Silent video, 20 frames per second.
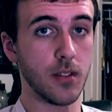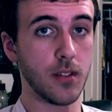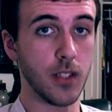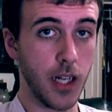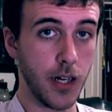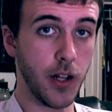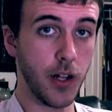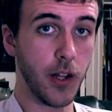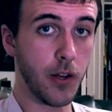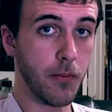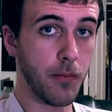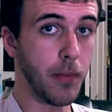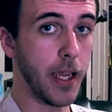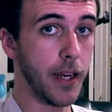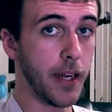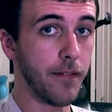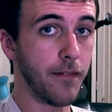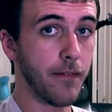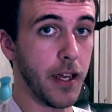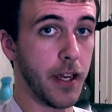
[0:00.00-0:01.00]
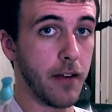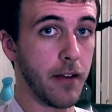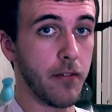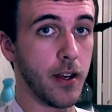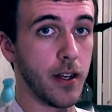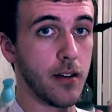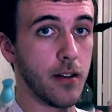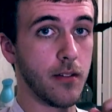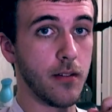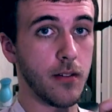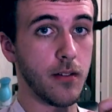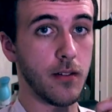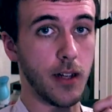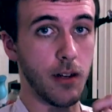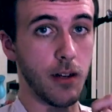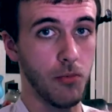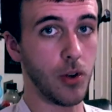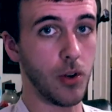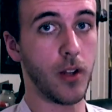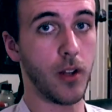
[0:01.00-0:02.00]
Another big favorite. I
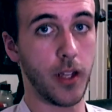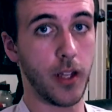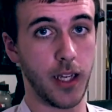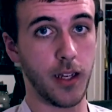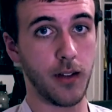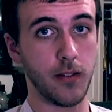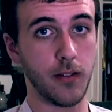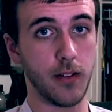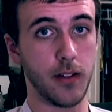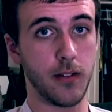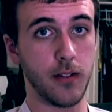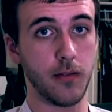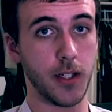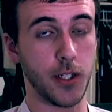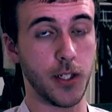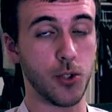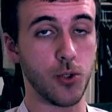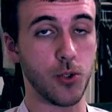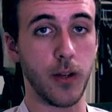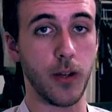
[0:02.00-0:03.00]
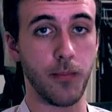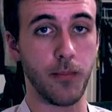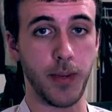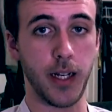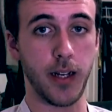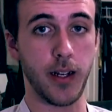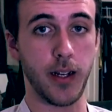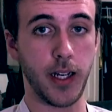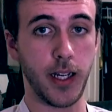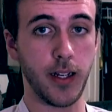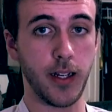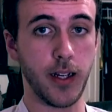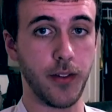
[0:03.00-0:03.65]
really enjoy Midnight.